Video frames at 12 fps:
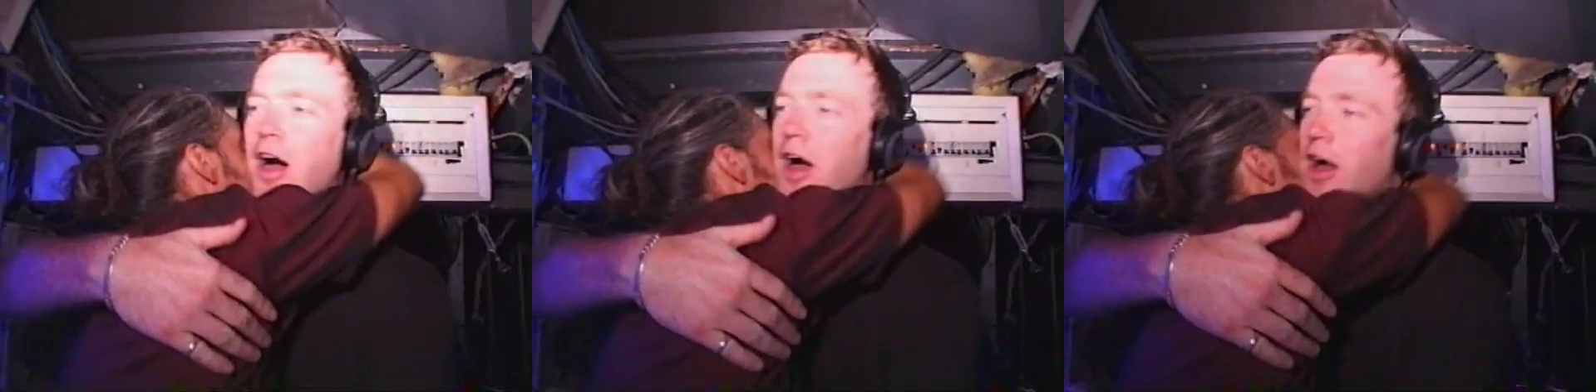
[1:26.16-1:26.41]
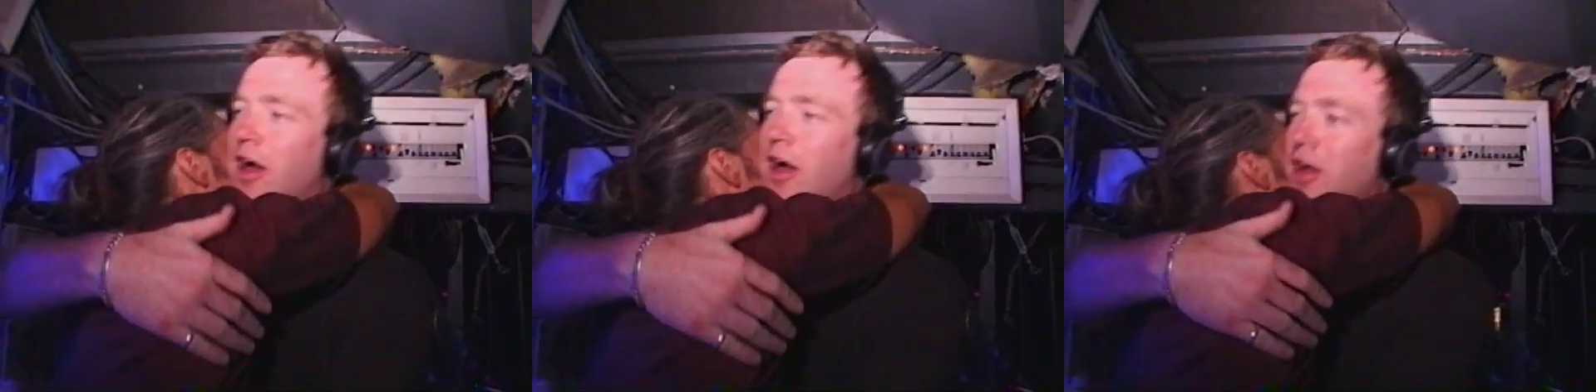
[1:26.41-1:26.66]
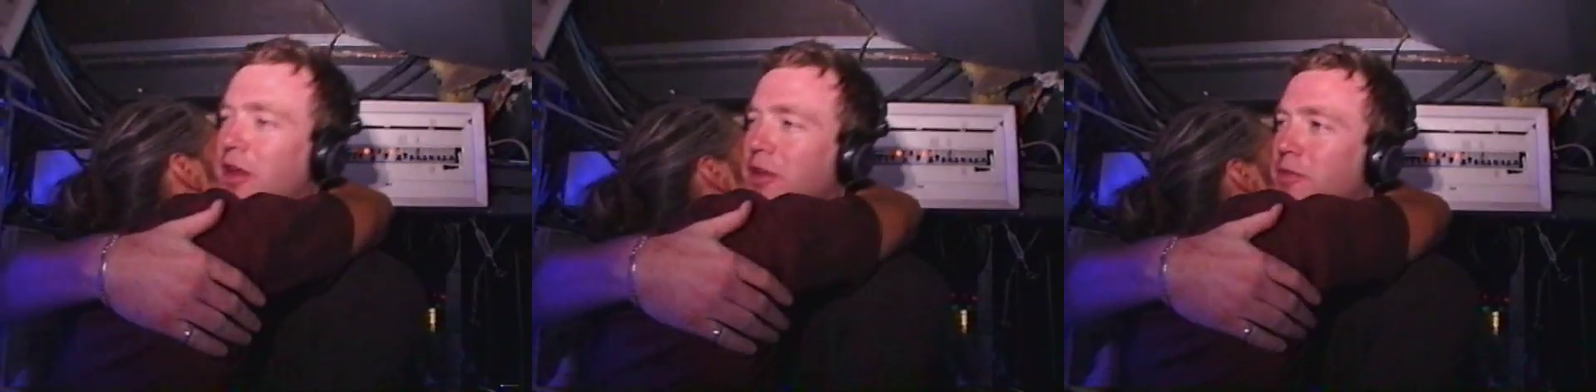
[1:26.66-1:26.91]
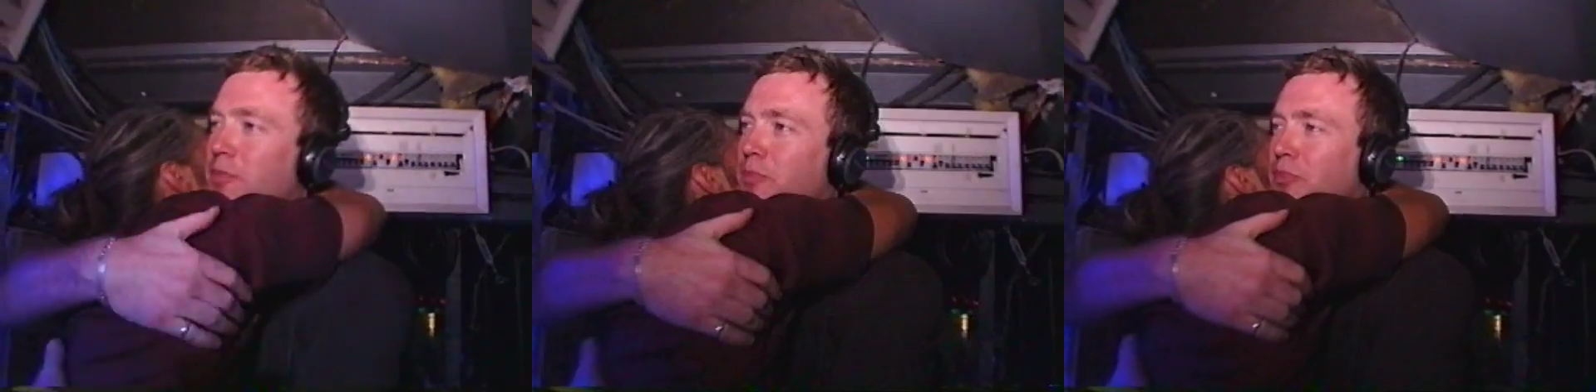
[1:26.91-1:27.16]
He also
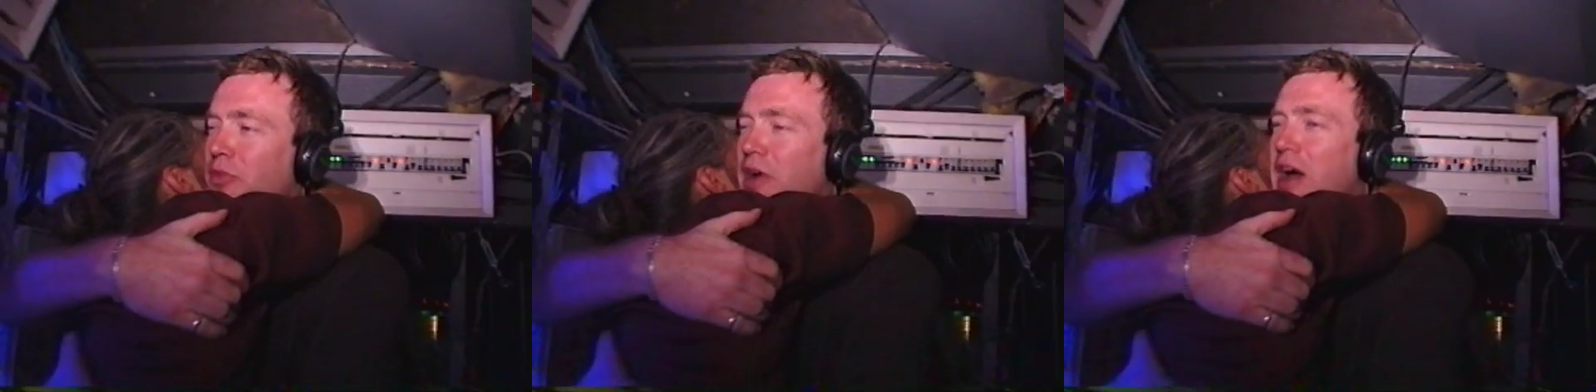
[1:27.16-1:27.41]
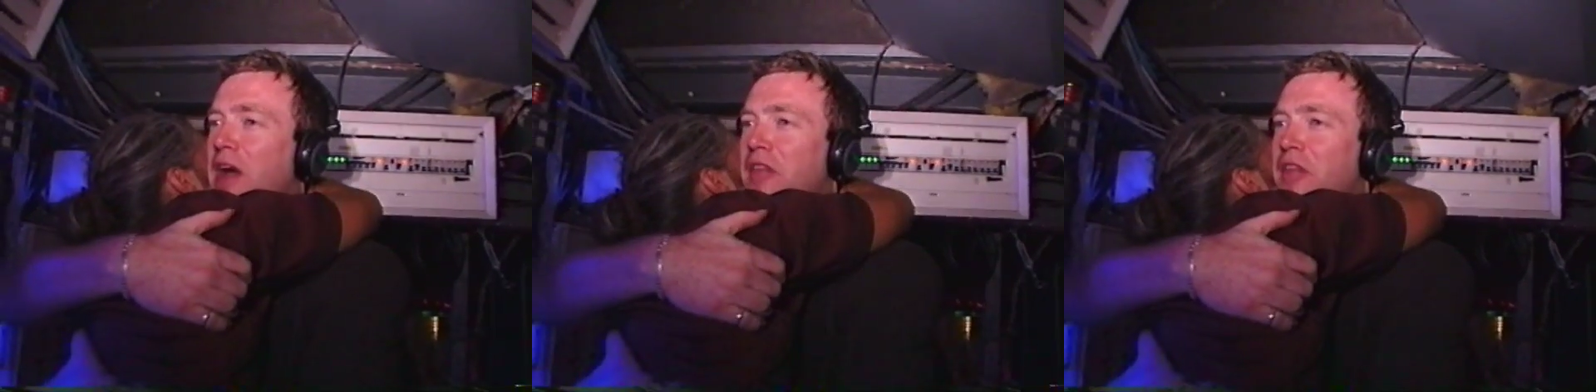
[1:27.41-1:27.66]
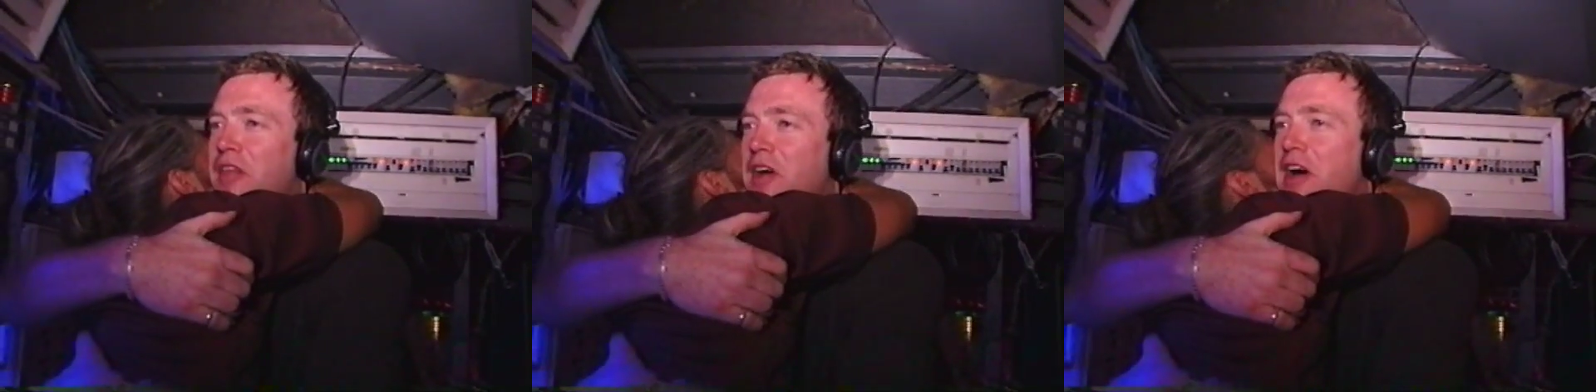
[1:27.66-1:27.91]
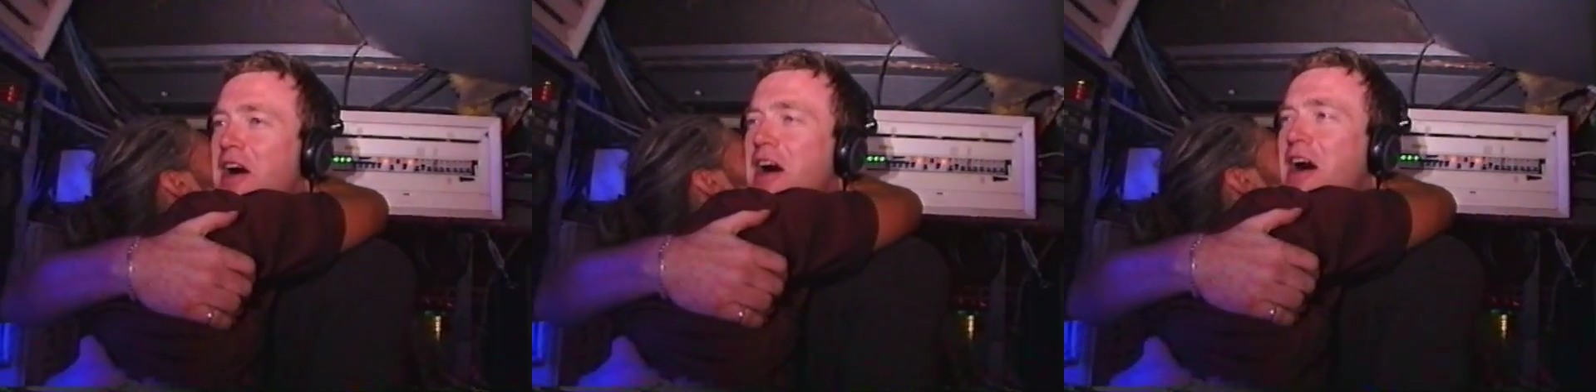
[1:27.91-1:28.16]
thinks people have been watching
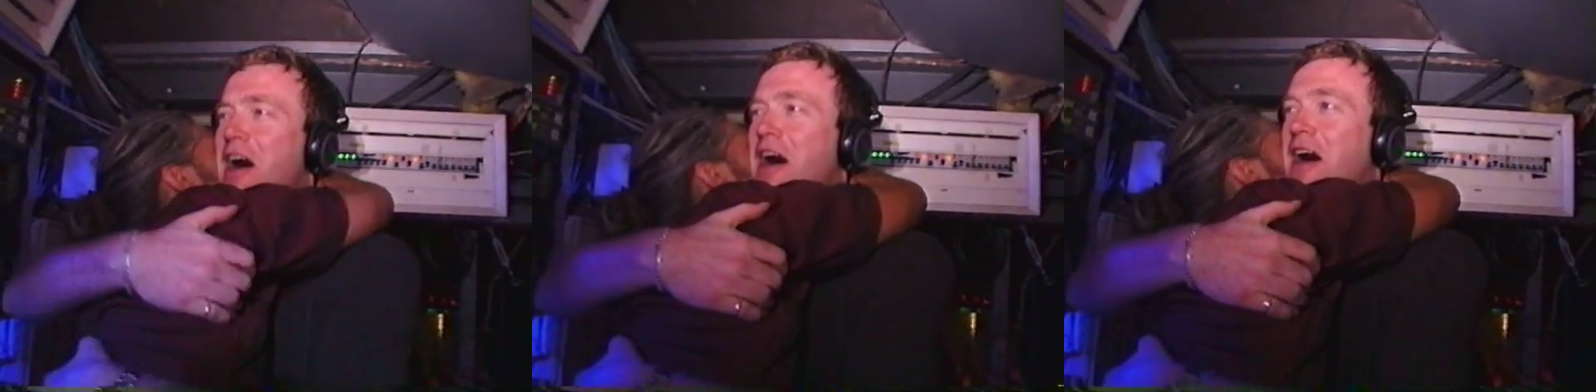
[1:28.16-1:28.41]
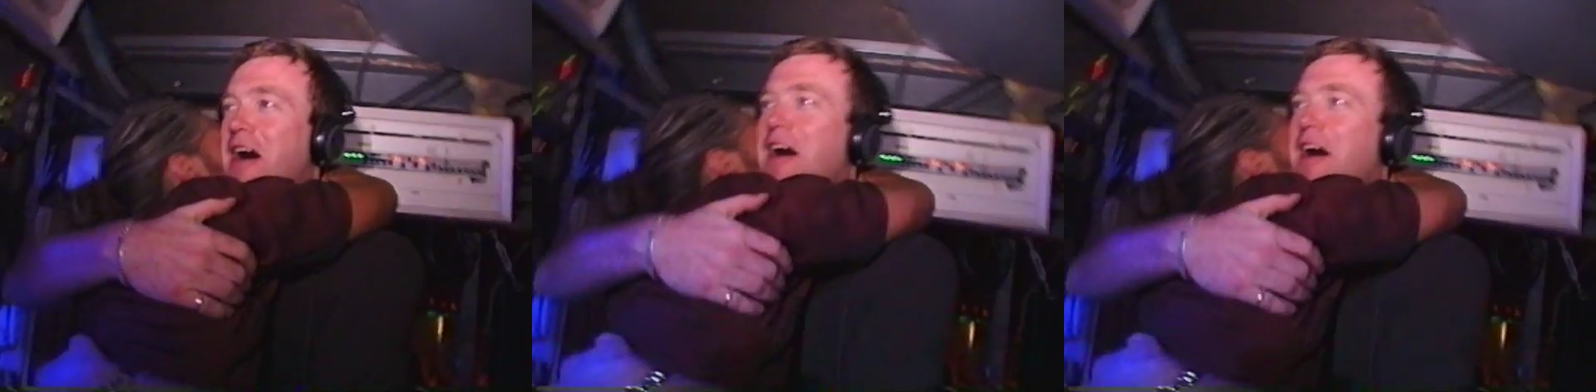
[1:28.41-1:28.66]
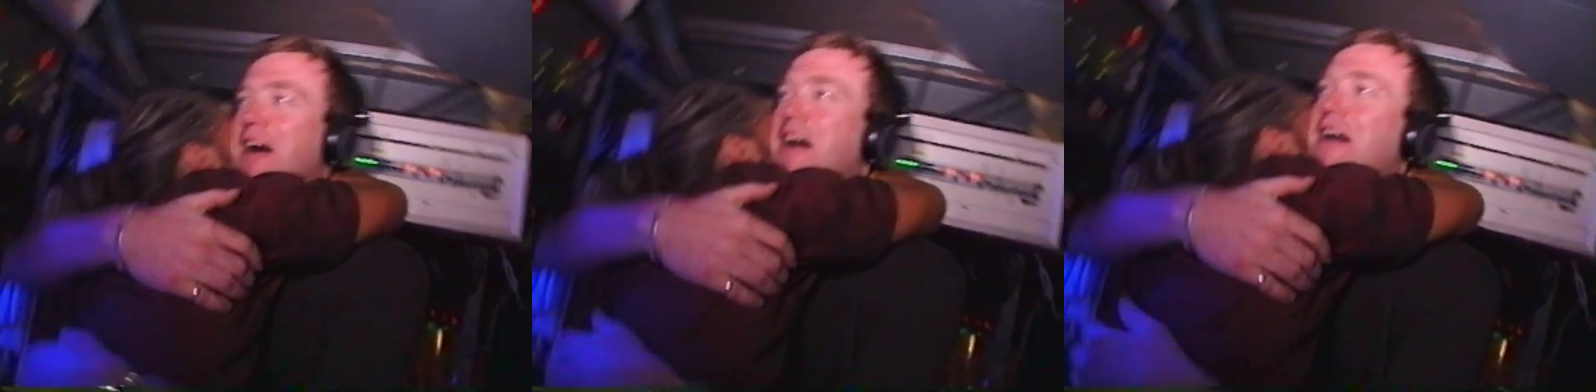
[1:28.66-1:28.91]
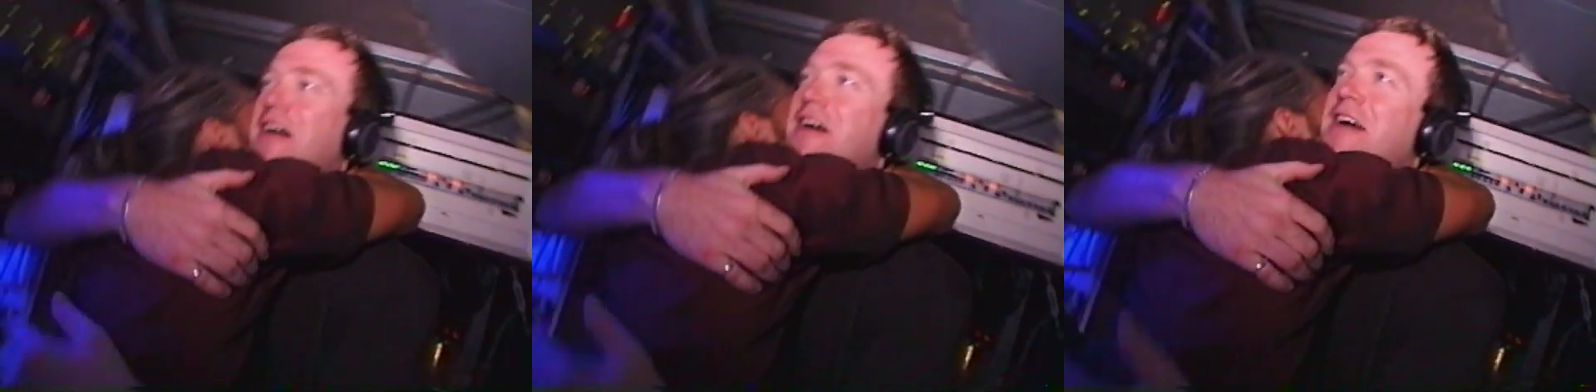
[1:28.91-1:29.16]
his Villa to see when he left.